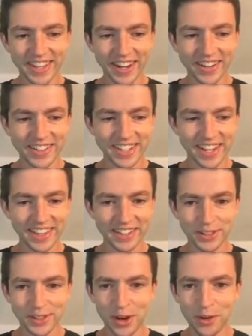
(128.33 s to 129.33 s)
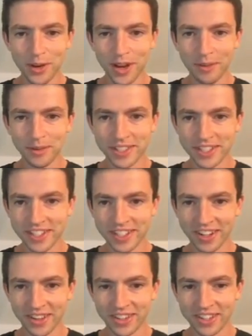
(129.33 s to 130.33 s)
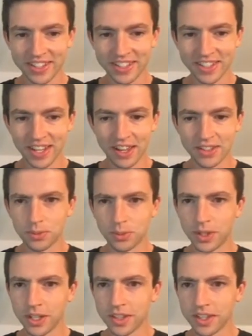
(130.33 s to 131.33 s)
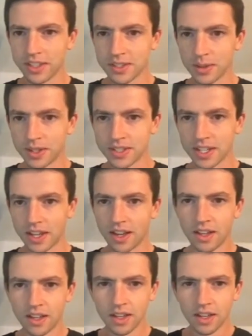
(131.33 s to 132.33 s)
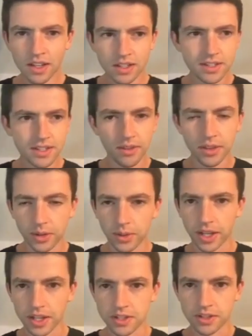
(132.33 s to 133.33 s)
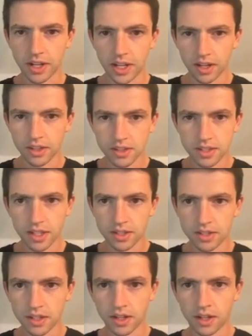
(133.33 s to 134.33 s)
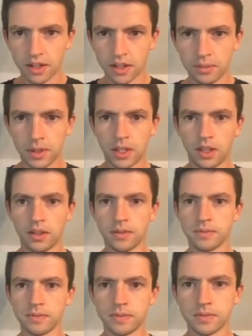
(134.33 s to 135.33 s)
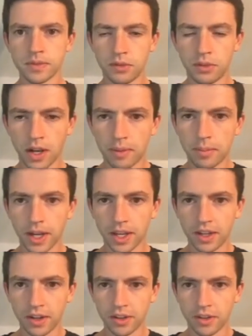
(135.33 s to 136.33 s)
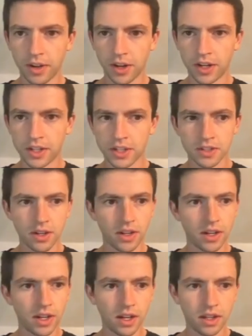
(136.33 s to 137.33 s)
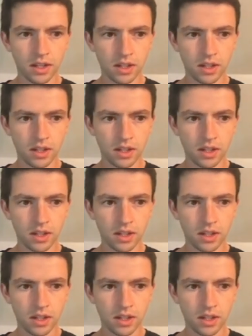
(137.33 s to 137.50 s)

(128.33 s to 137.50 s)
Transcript: There is, uh, there's no competition on these. And it's weird that this one's, uh, sound the quickest right here. Let's see, is there going to be, hop back here in the variations on a